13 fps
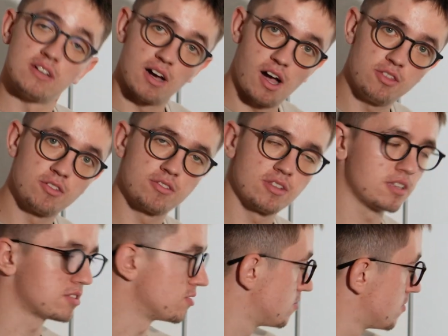I don't
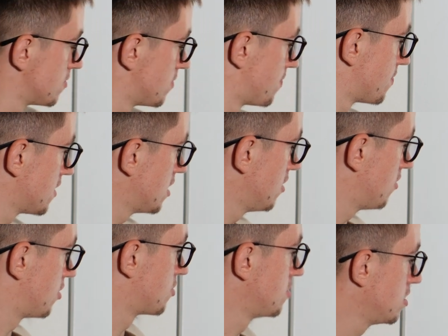think so.
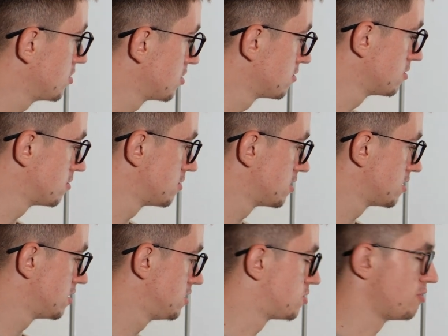What you need to do
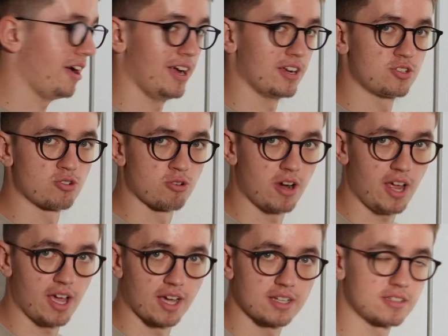is
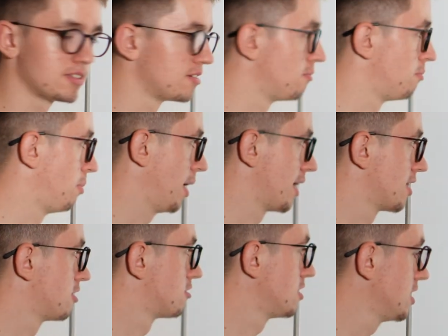attract by
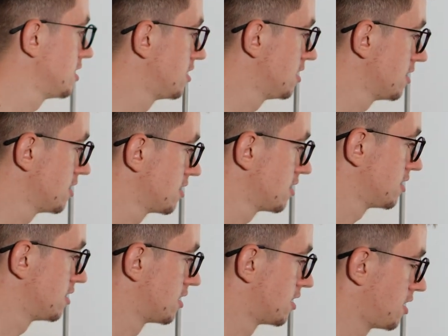creating
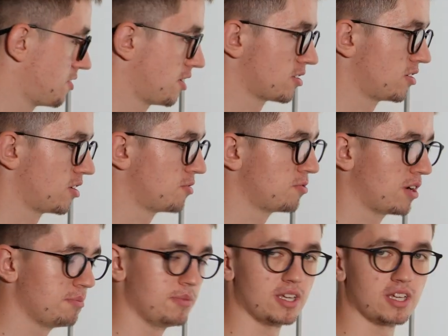the character who
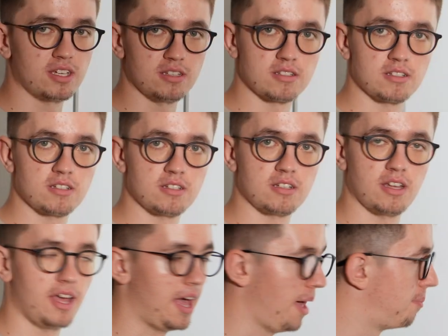can make it
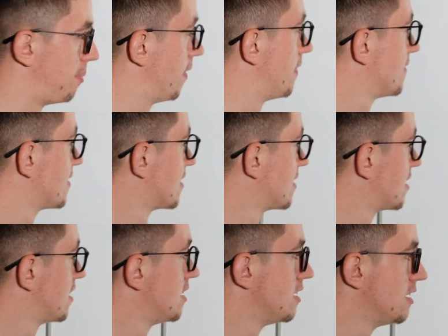happen.
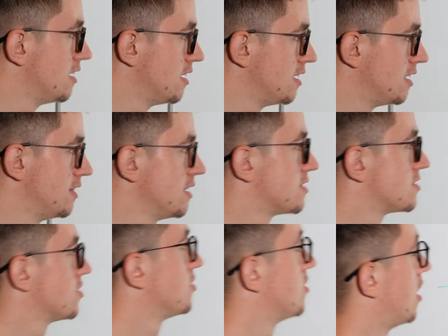And that's
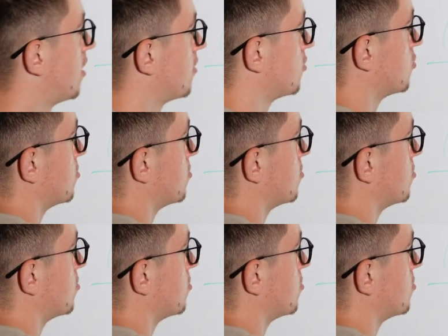all how you